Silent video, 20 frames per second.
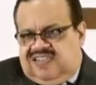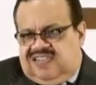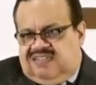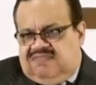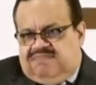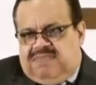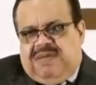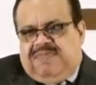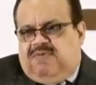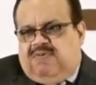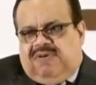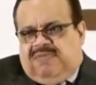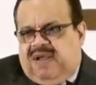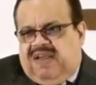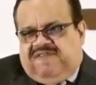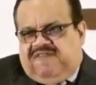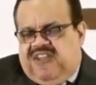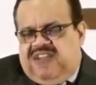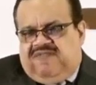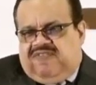Maybe one of my
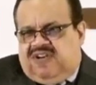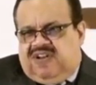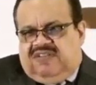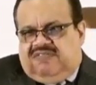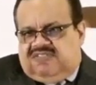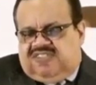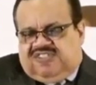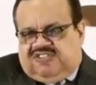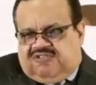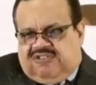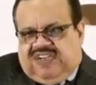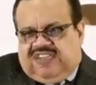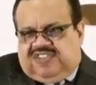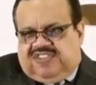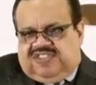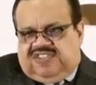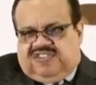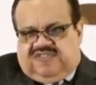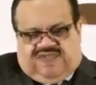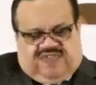favorite
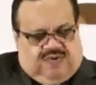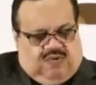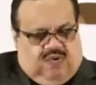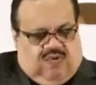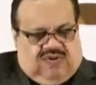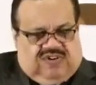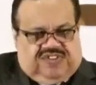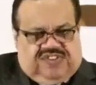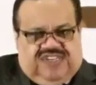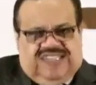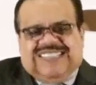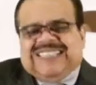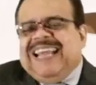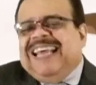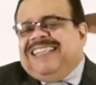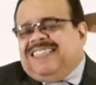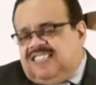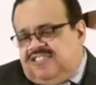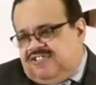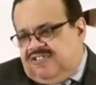illustrations, of course, is
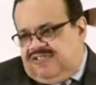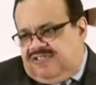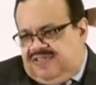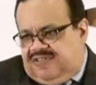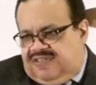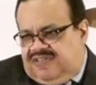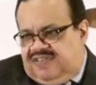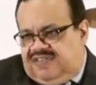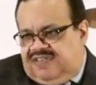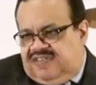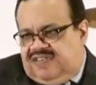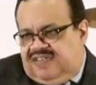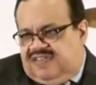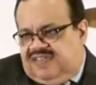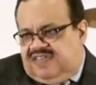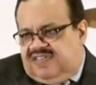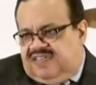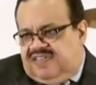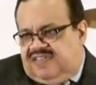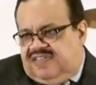Esther,
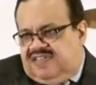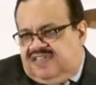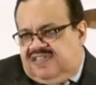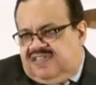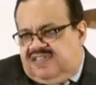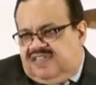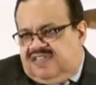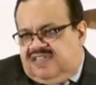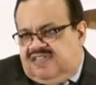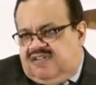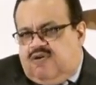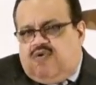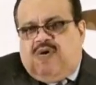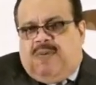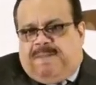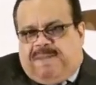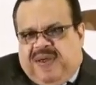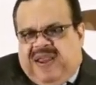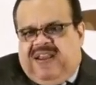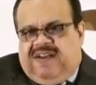who
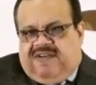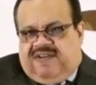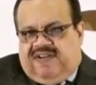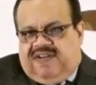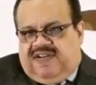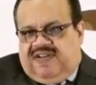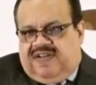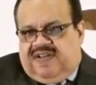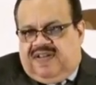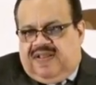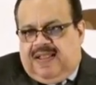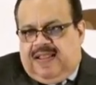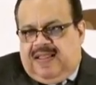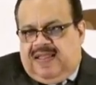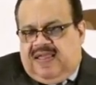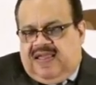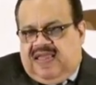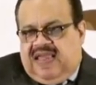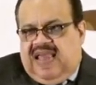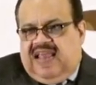appeared
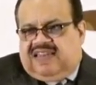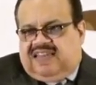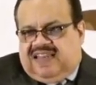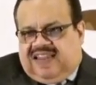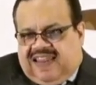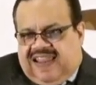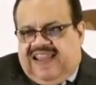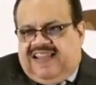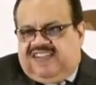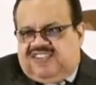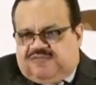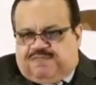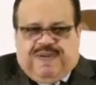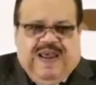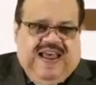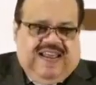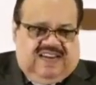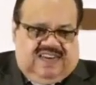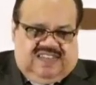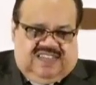at the king's
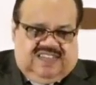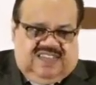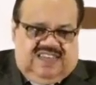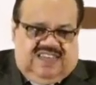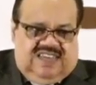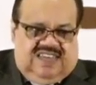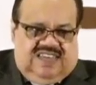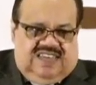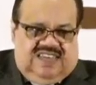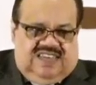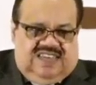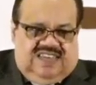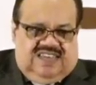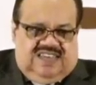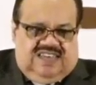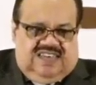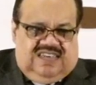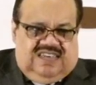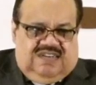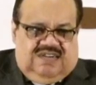palace
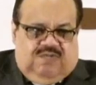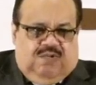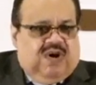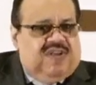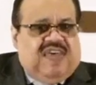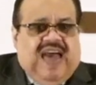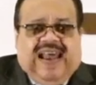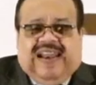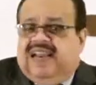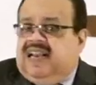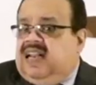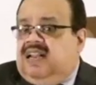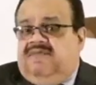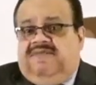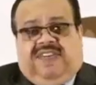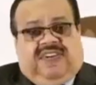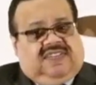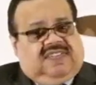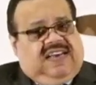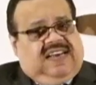without an
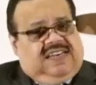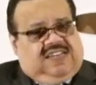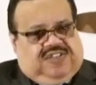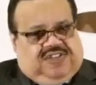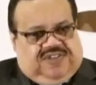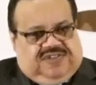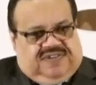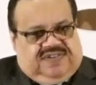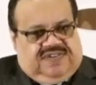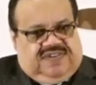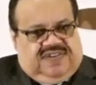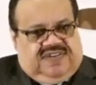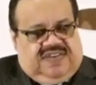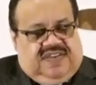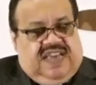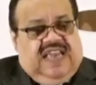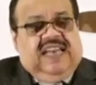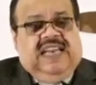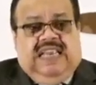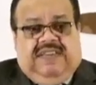invitation.
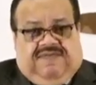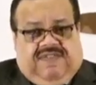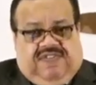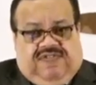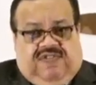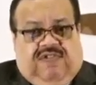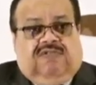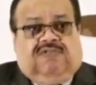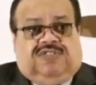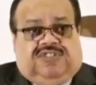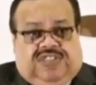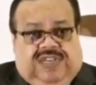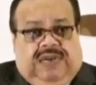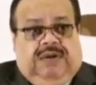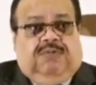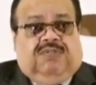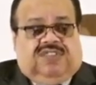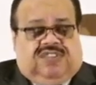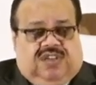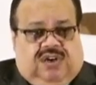And even though she
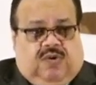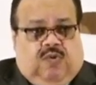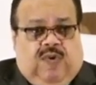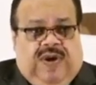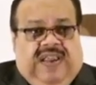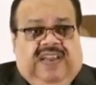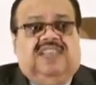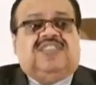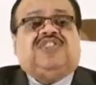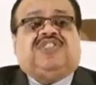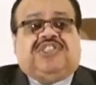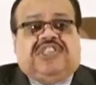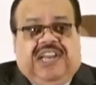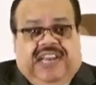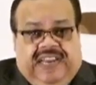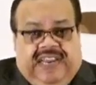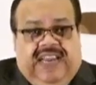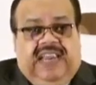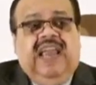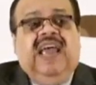was the queen,
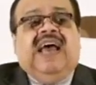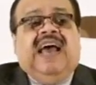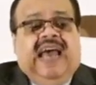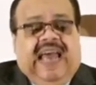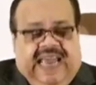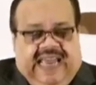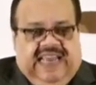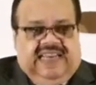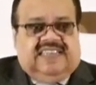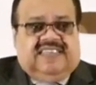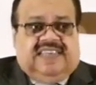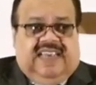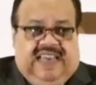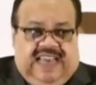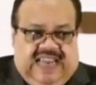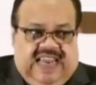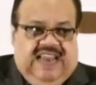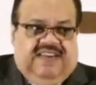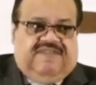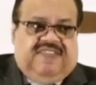she had to have